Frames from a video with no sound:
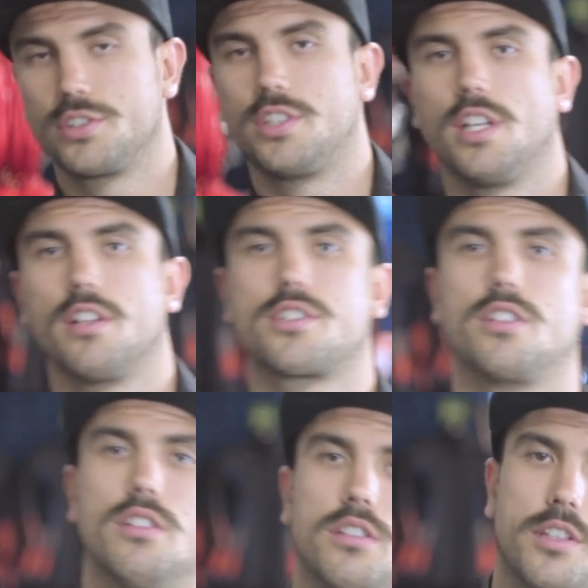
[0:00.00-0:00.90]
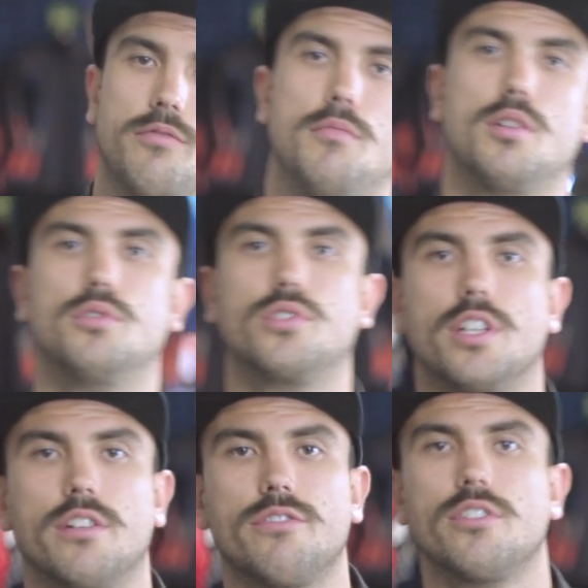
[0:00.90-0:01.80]
gear that's going to give minimal
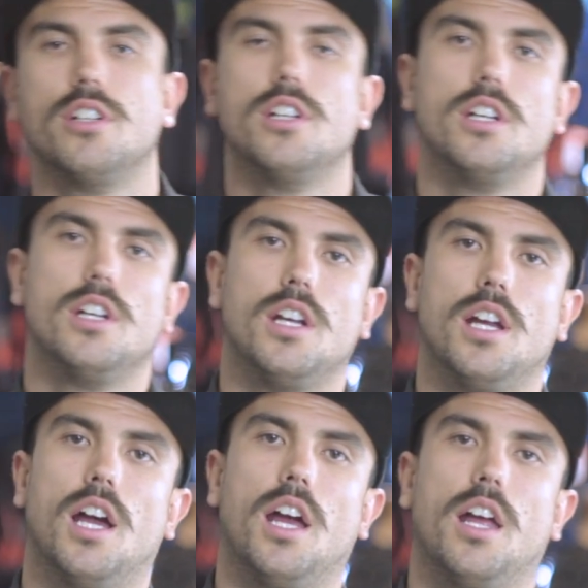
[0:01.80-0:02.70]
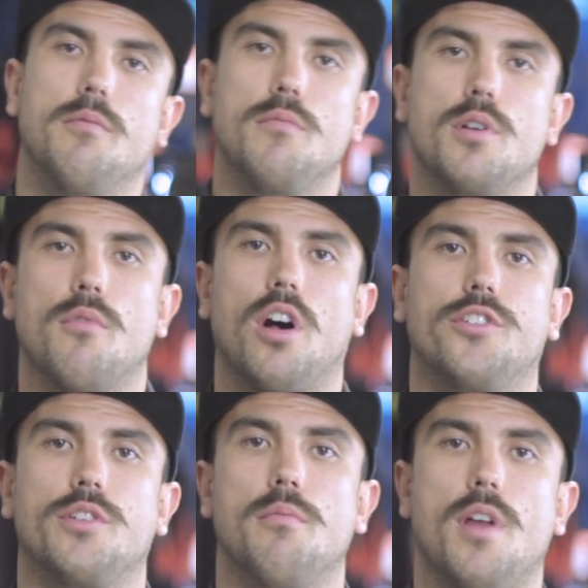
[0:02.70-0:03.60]
give and
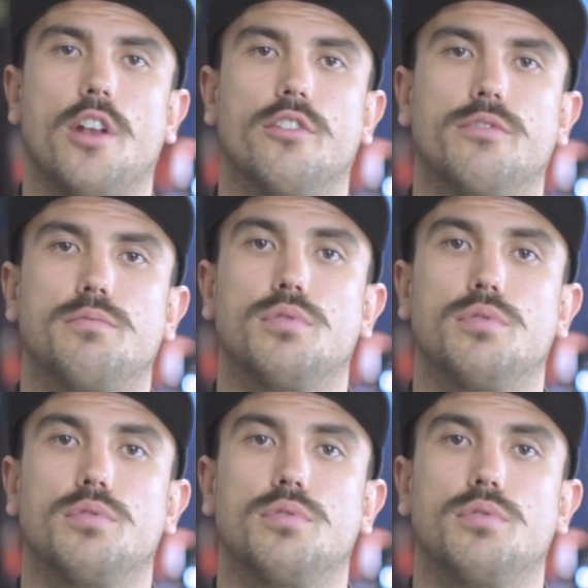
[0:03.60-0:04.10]
minimise the amount of